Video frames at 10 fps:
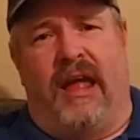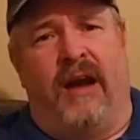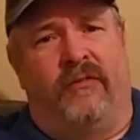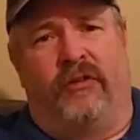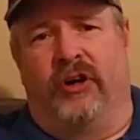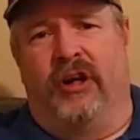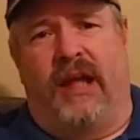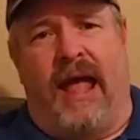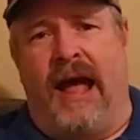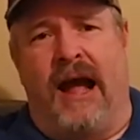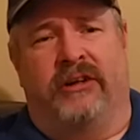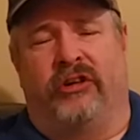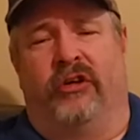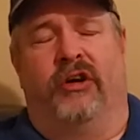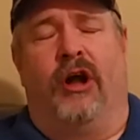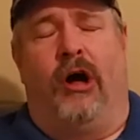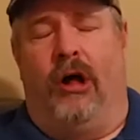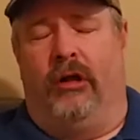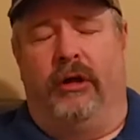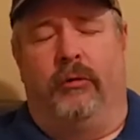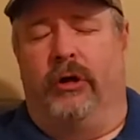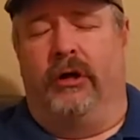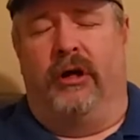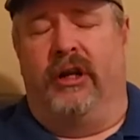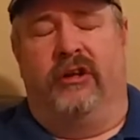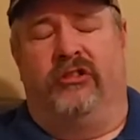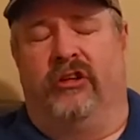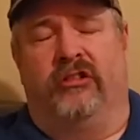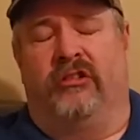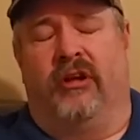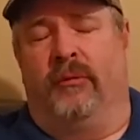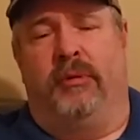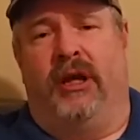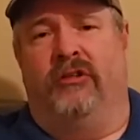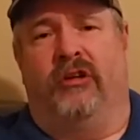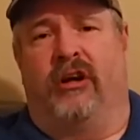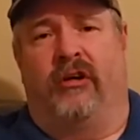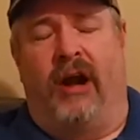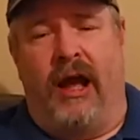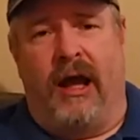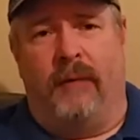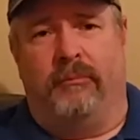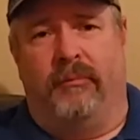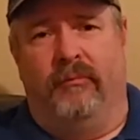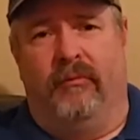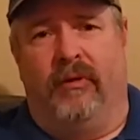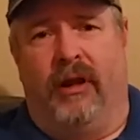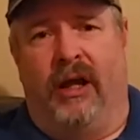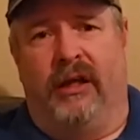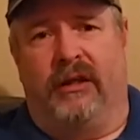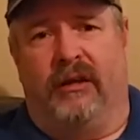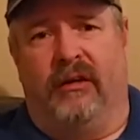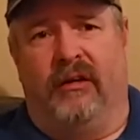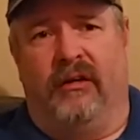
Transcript: every actor in Hollywood is just a piece of crap. Like,